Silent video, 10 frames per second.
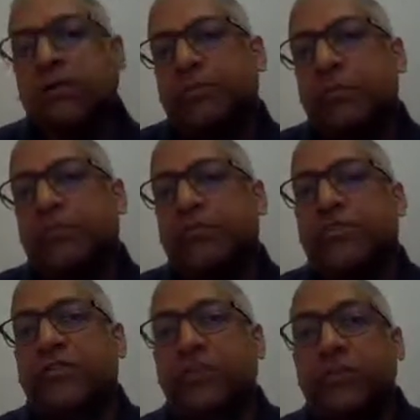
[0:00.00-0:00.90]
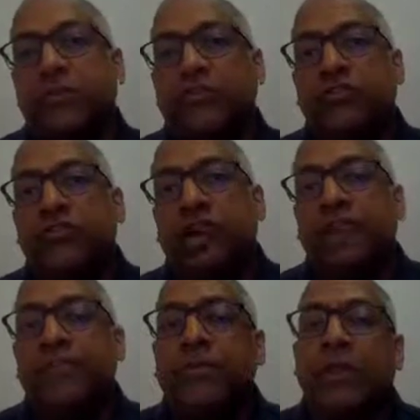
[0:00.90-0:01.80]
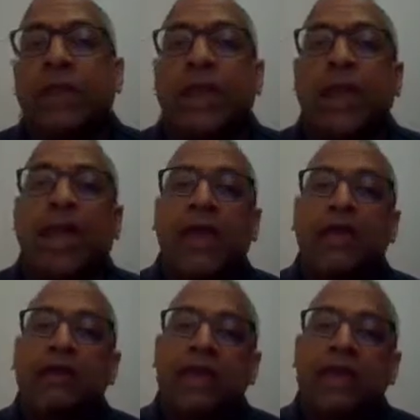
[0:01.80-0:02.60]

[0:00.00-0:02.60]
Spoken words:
persons are Purusha, and